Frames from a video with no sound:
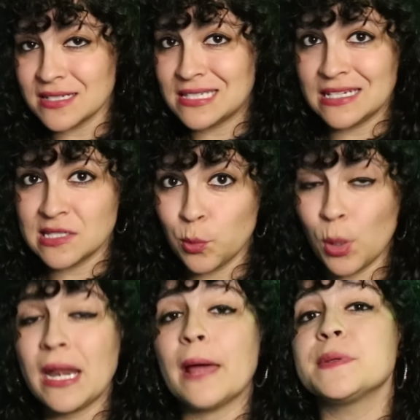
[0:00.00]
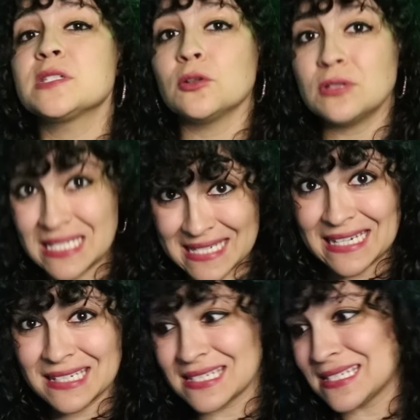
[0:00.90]
Season 1, Episode
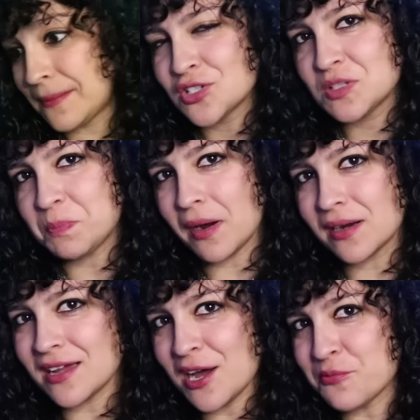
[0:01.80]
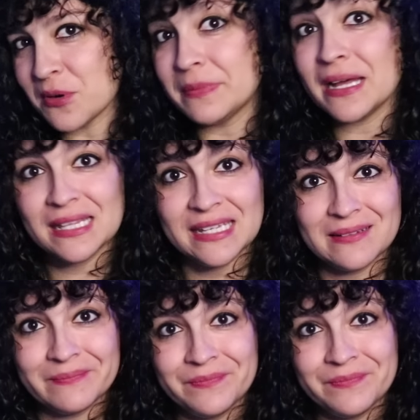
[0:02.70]
6, Spark of Rebellion.